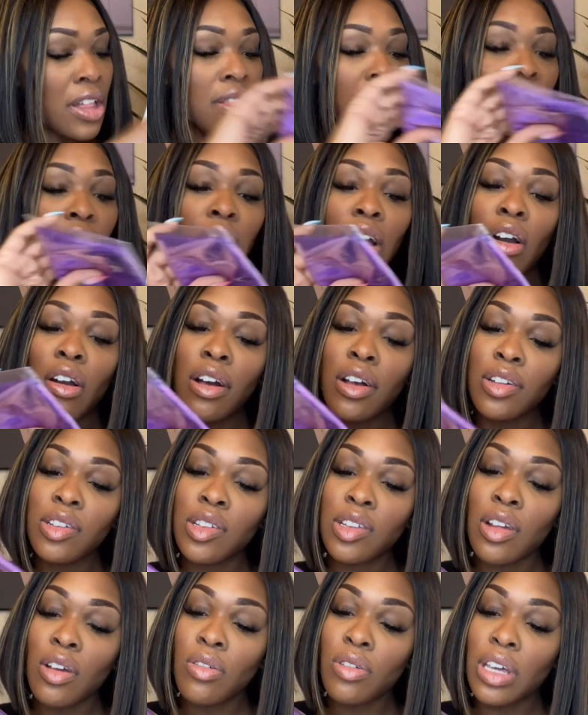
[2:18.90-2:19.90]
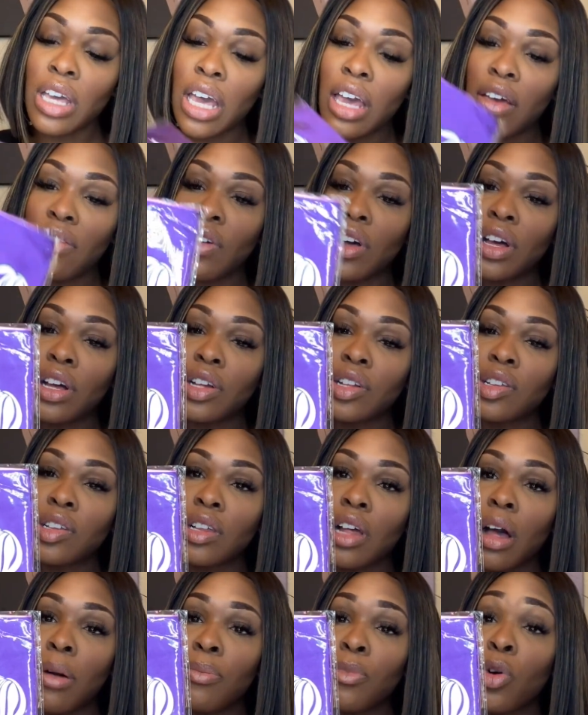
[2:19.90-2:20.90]
They also gave us,
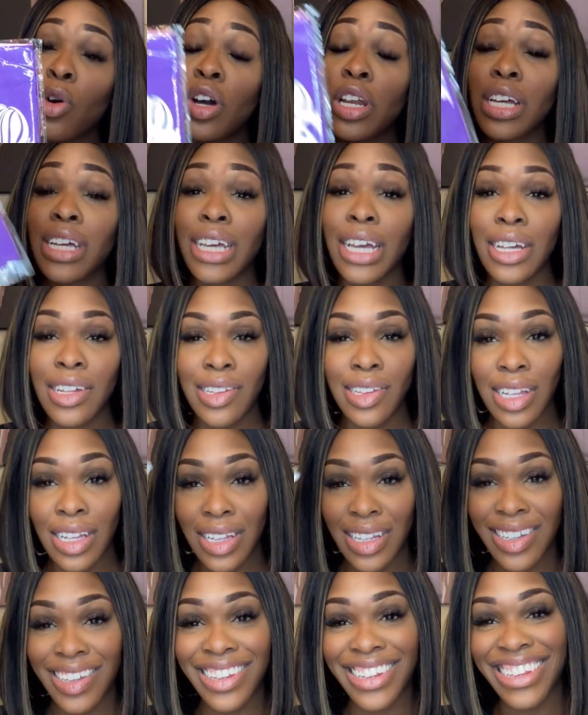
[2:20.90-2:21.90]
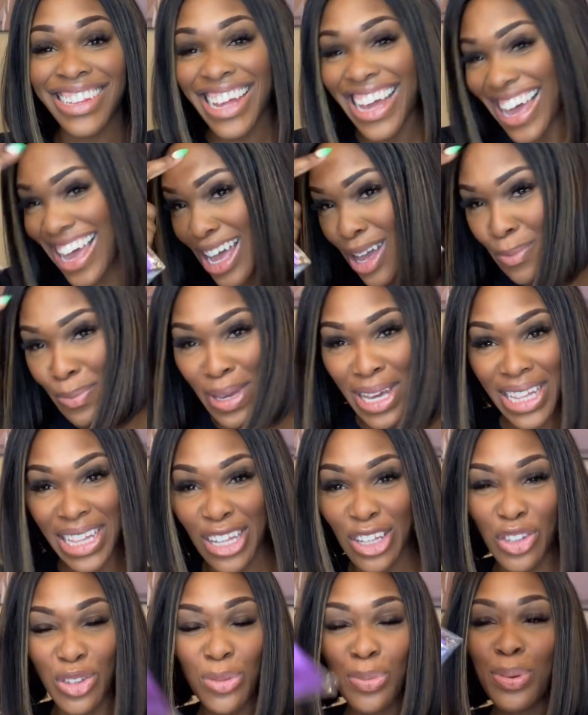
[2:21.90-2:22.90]
I'm gonna guess that this is the headband
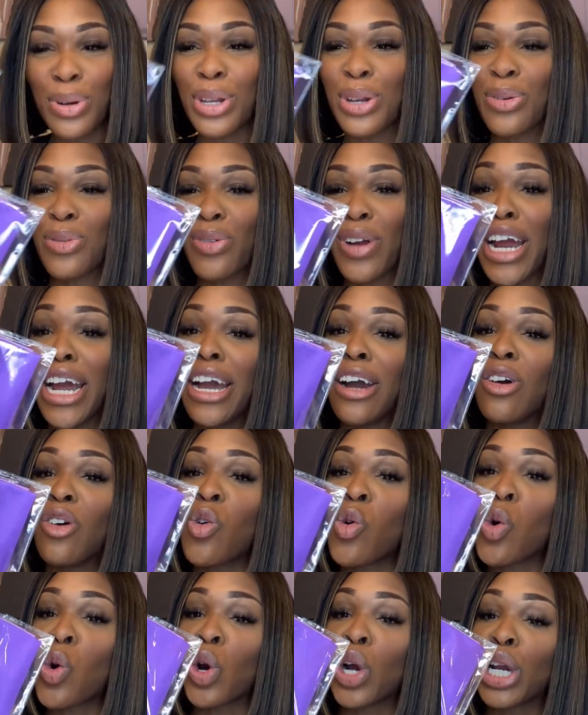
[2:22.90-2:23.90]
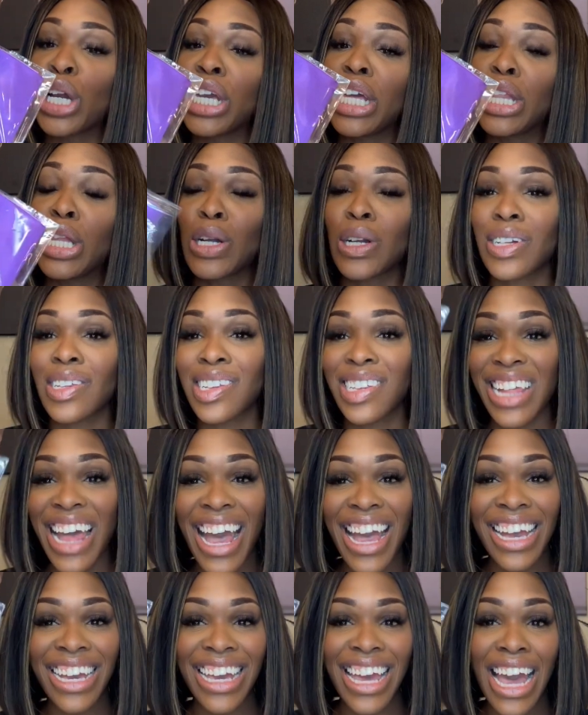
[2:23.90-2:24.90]
that you put around or either a
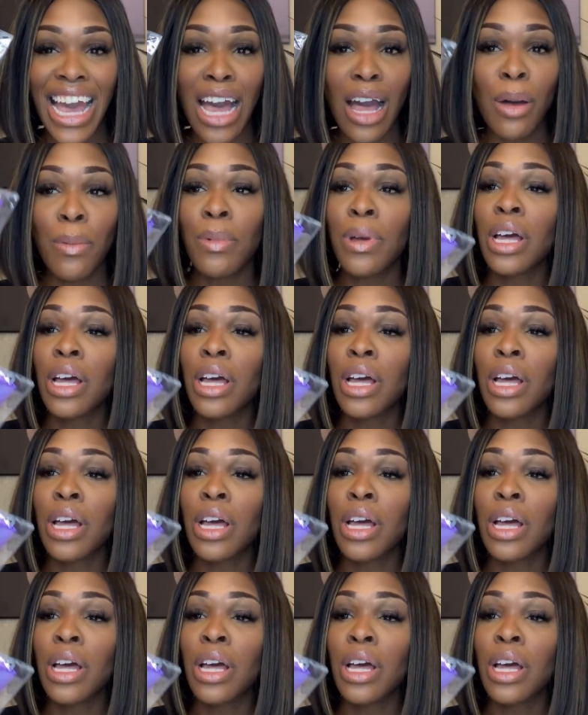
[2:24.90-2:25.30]
satin cap.